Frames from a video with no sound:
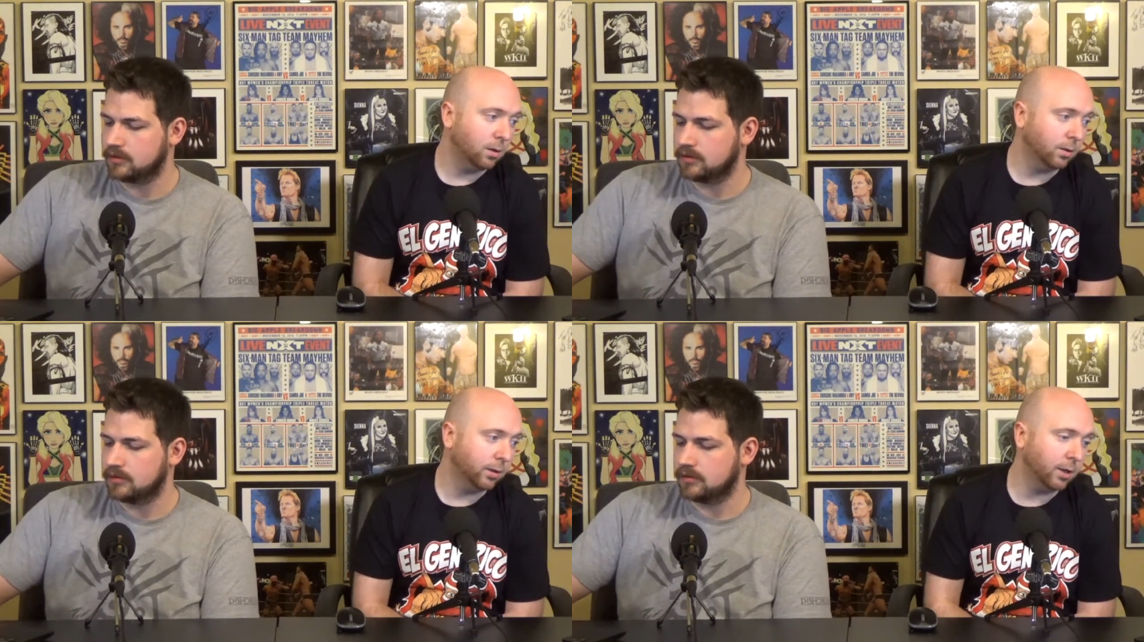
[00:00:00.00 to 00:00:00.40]

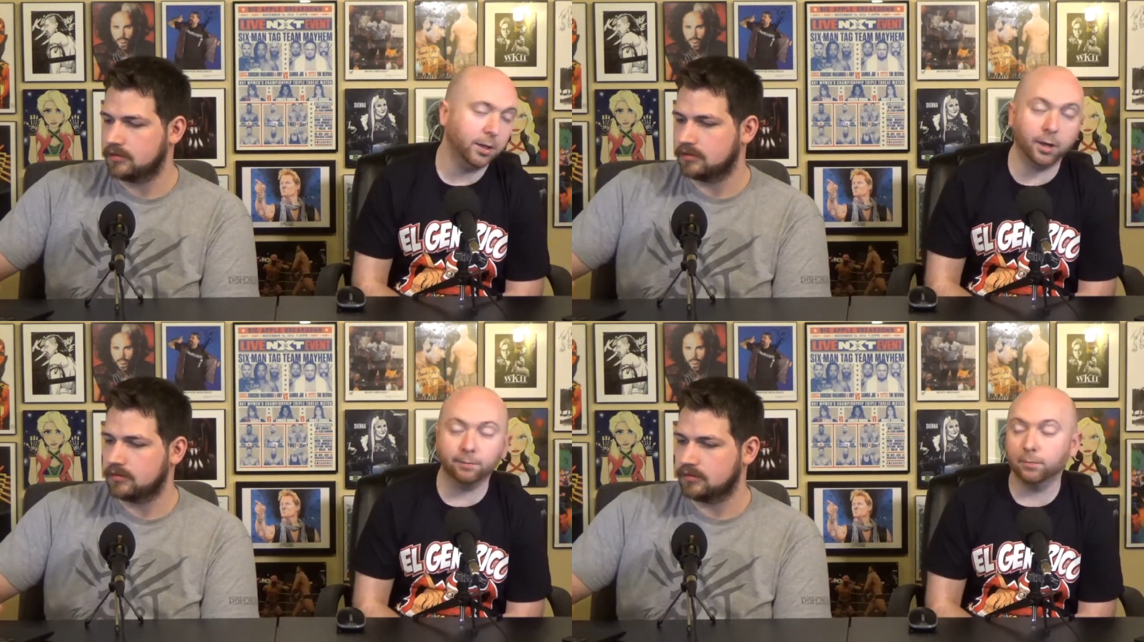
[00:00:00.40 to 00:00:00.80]

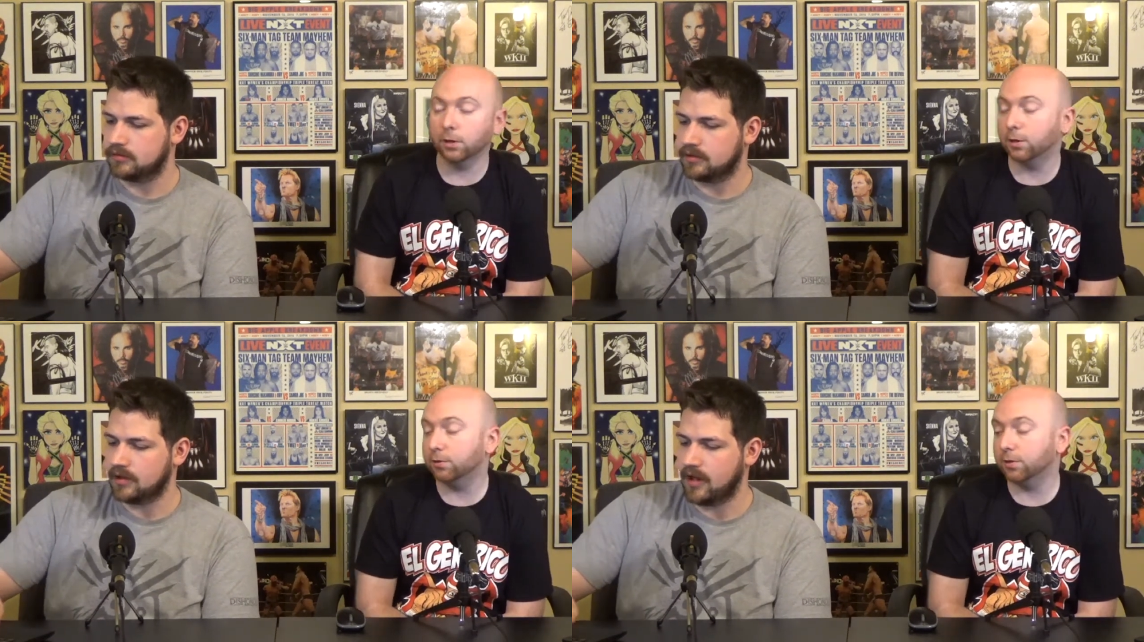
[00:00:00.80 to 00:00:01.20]
Speaker 1: again, yeah,
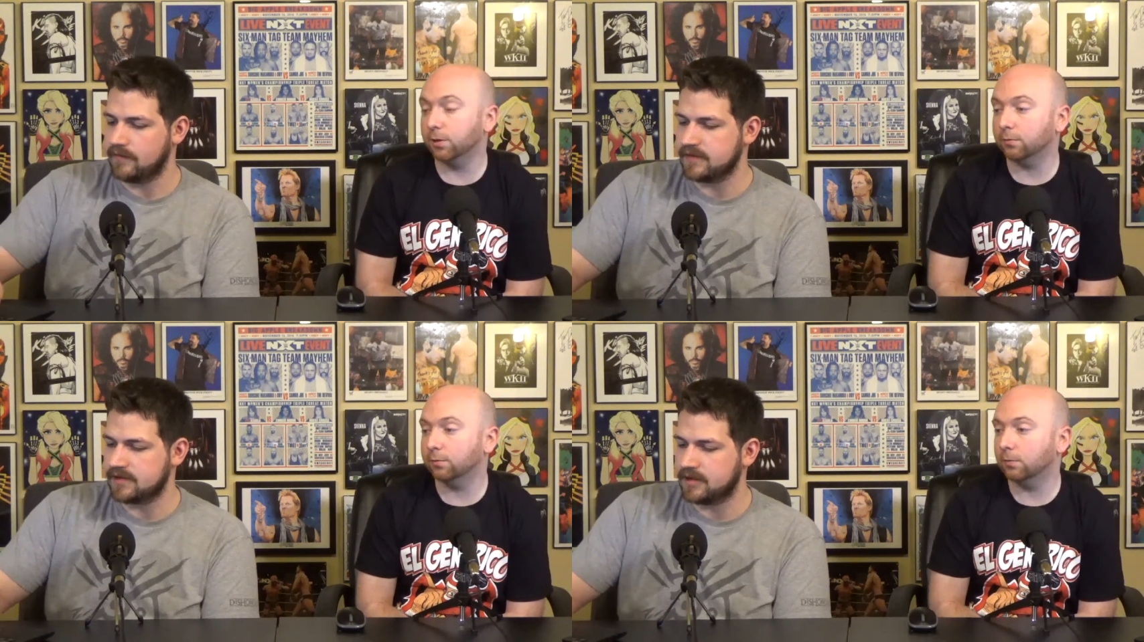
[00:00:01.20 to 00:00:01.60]
like you said,
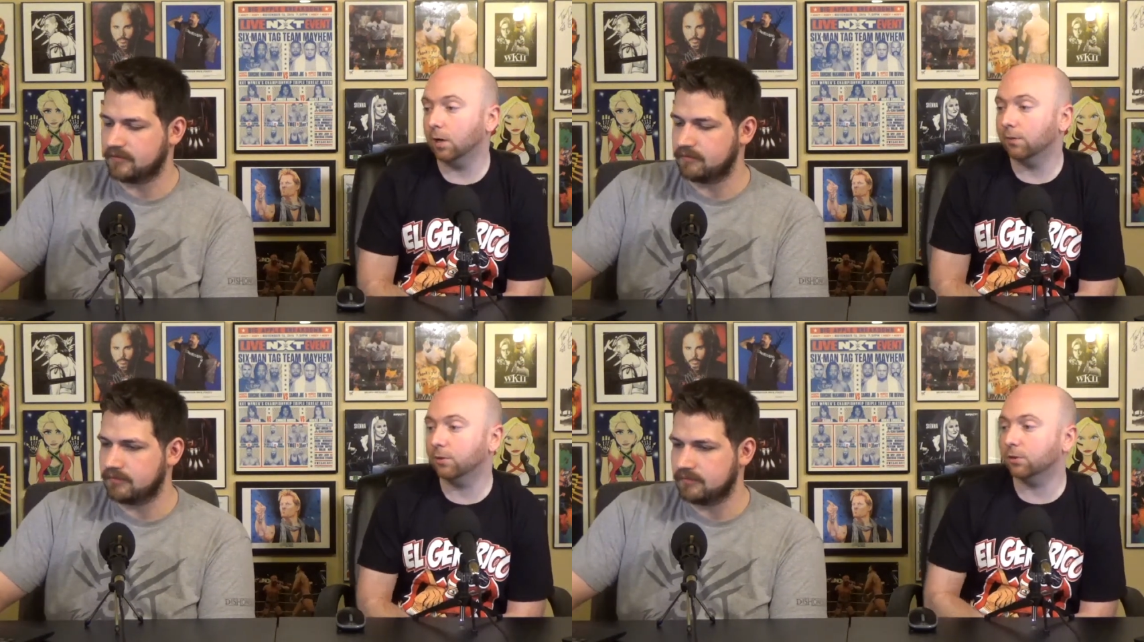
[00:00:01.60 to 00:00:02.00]

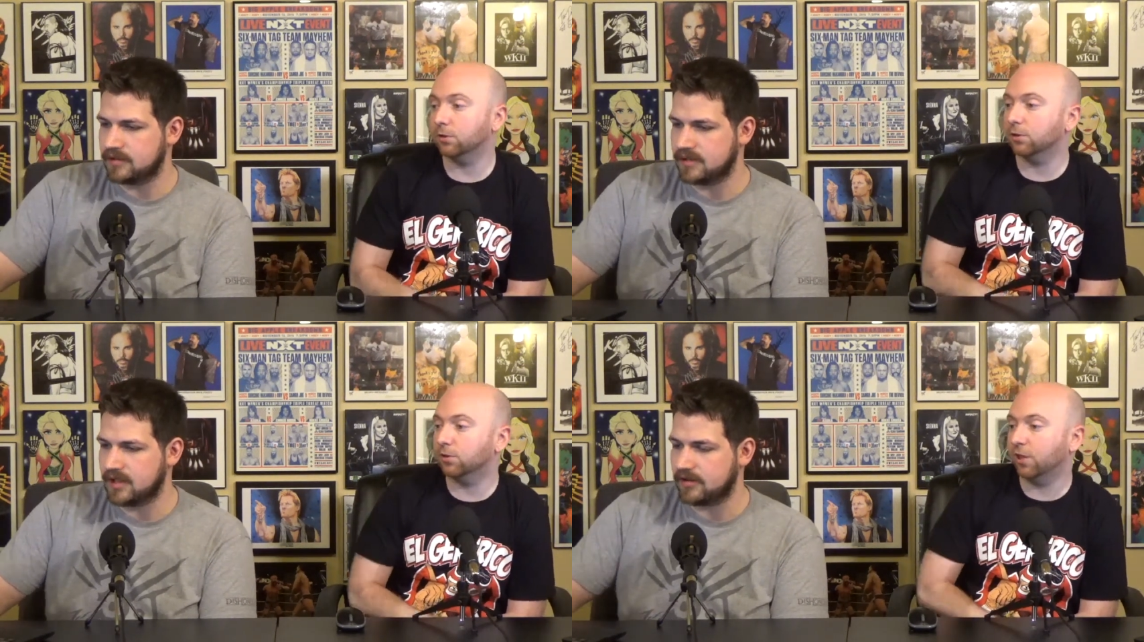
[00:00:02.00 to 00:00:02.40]
obviously,
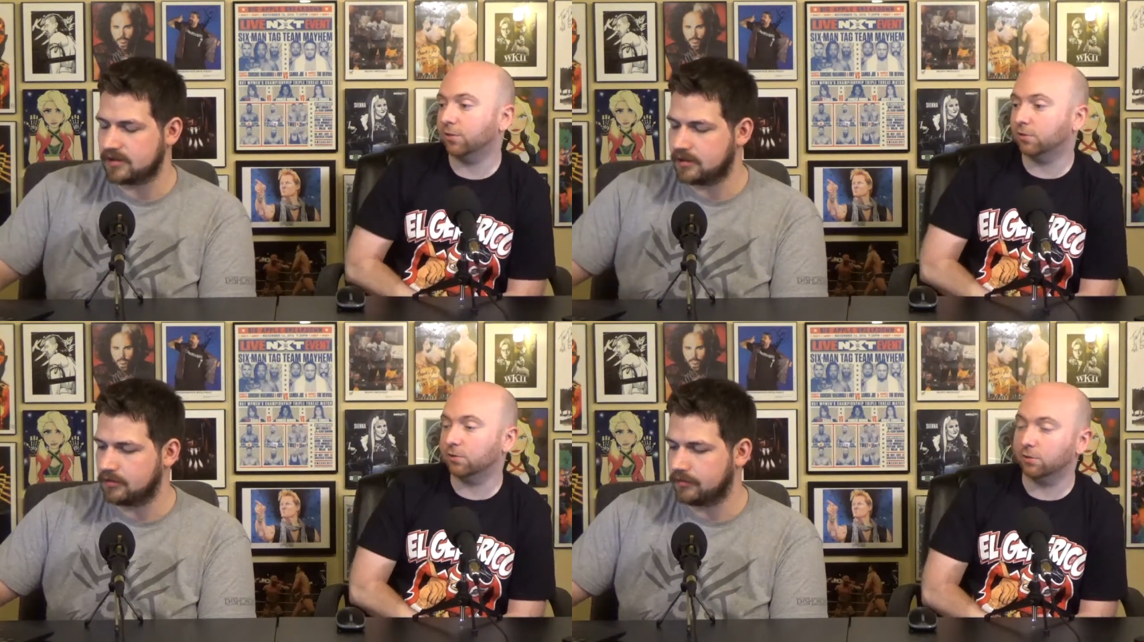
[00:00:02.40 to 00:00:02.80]
obviously, Seth
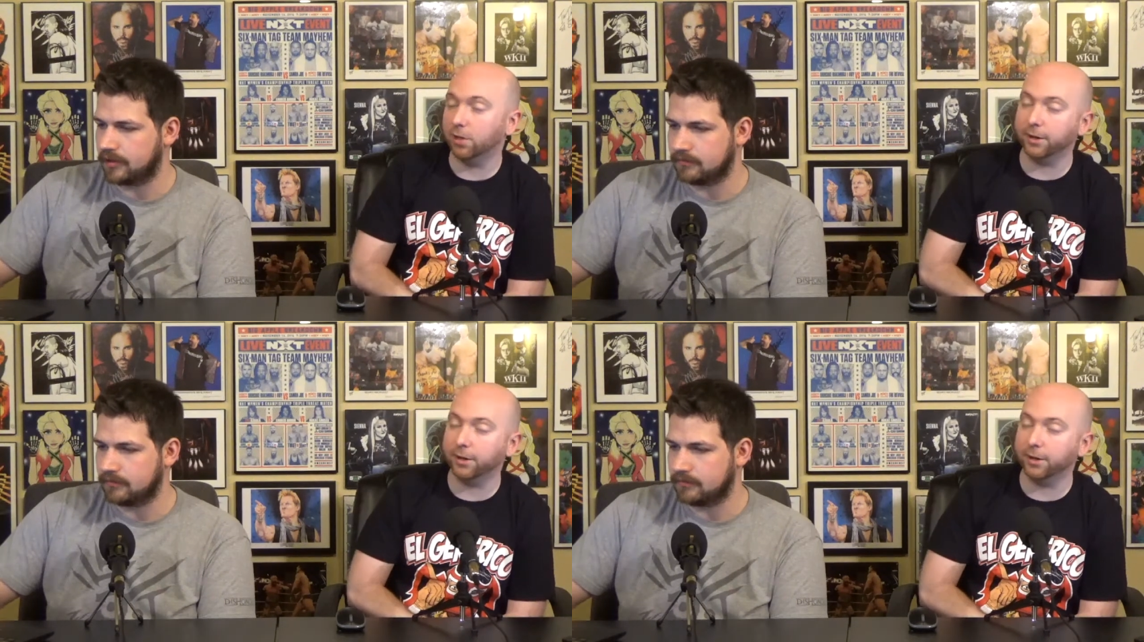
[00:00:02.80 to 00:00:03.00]
Seth's, is gonna win.